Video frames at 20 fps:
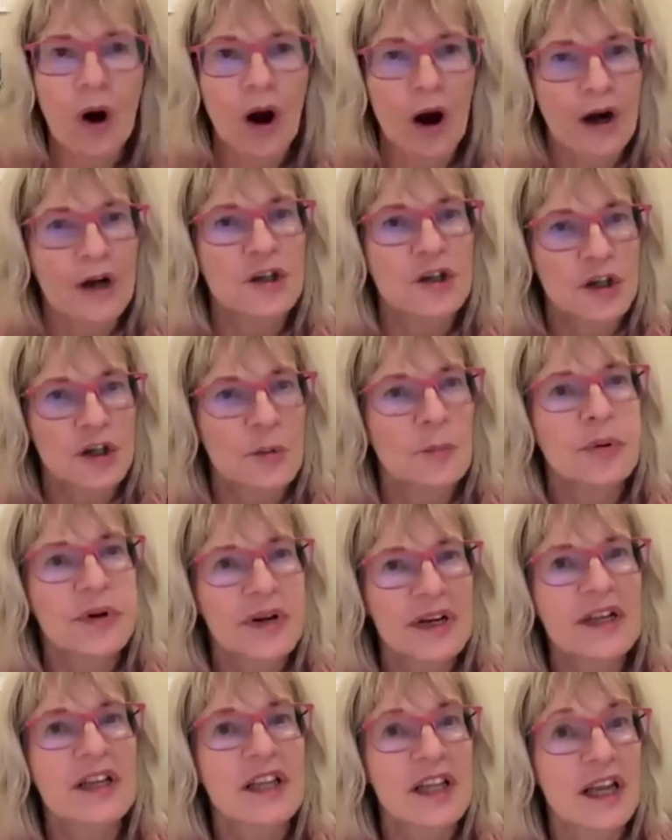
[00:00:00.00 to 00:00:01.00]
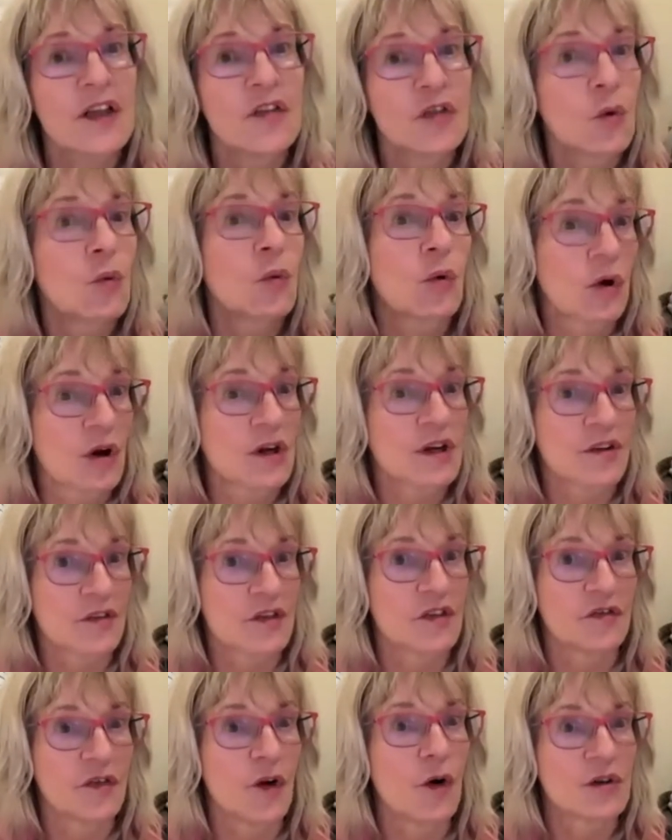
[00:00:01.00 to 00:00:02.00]
aren't completely in the world of
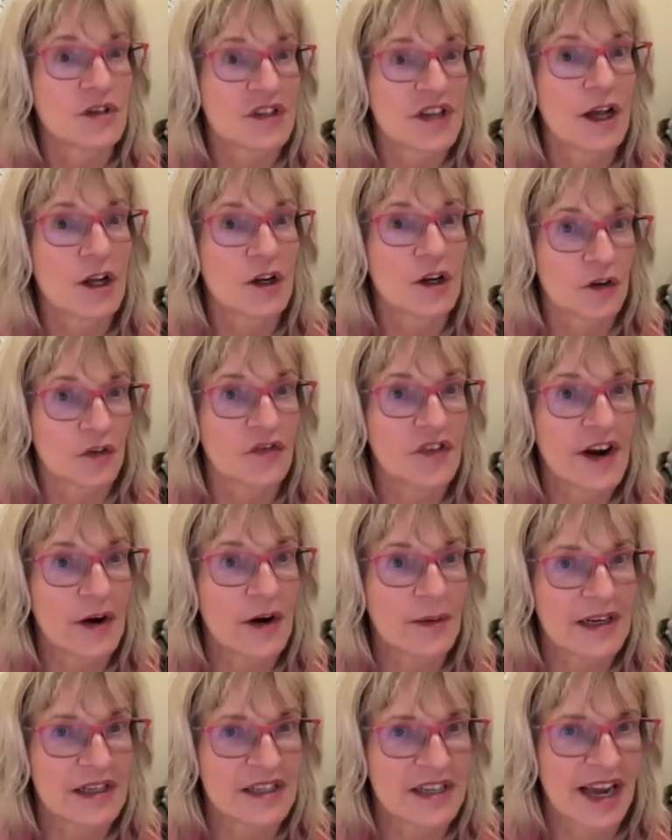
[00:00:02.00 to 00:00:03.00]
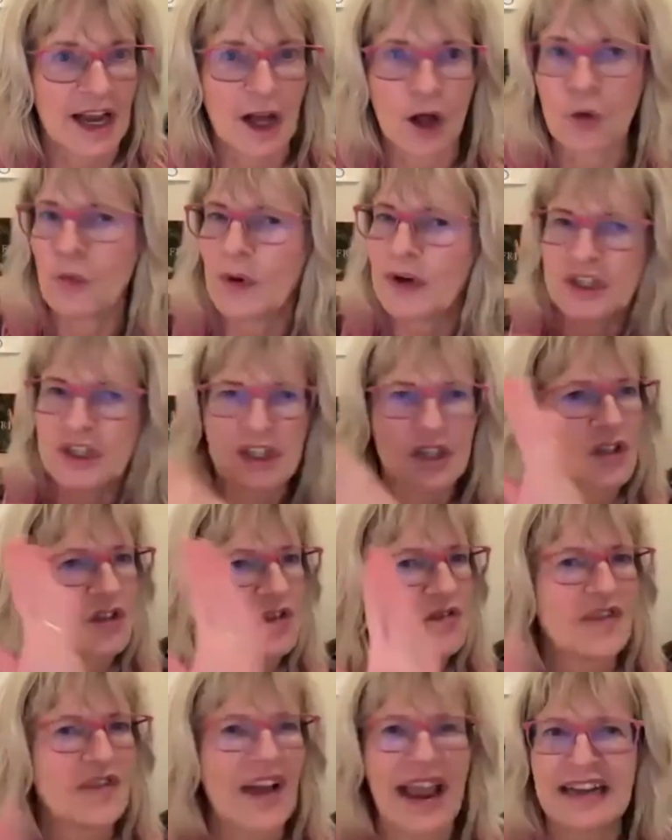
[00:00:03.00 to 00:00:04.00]
the folk tale or fairy tale, which is
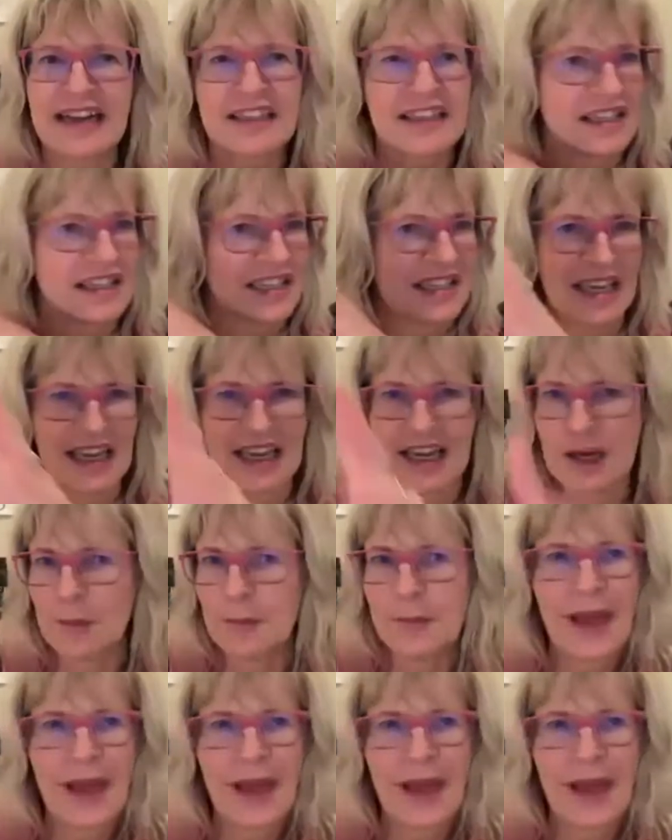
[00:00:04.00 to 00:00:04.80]
fantasy,